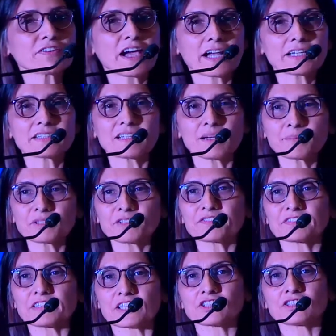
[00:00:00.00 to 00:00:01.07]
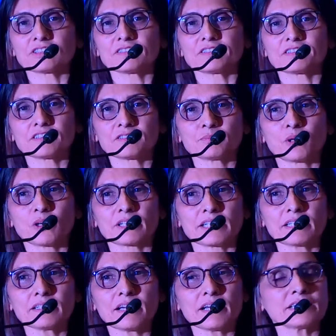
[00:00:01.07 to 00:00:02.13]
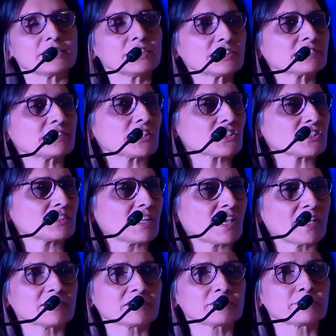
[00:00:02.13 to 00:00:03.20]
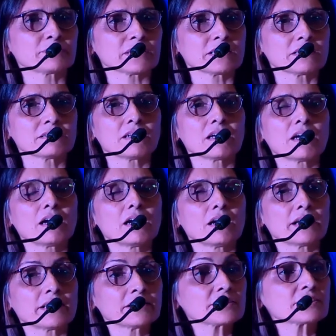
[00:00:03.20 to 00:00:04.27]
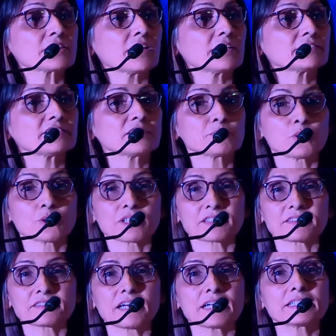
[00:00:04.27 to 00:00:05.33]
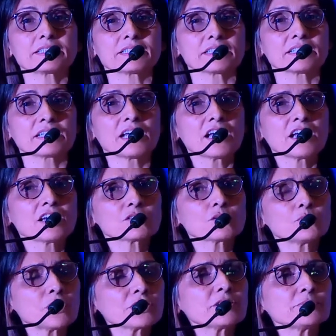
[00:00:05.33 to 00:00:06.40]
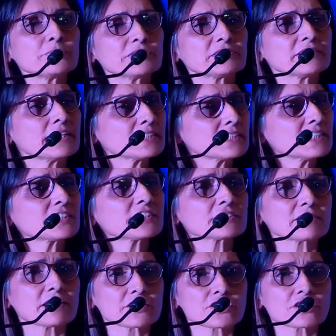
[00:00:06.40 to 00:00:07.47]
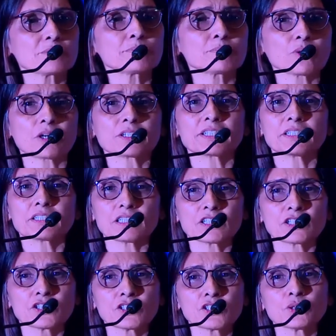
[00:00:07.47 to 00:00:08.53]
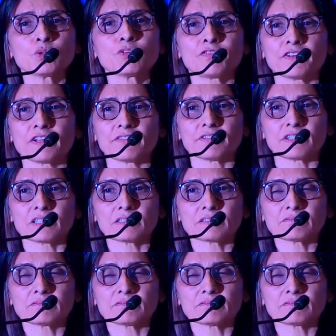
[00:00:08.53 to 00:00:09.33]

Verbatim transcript: had a number of sessions this morning, and each session has been energizing, more exciting. So, what did we see? And each session brought in a new flavor.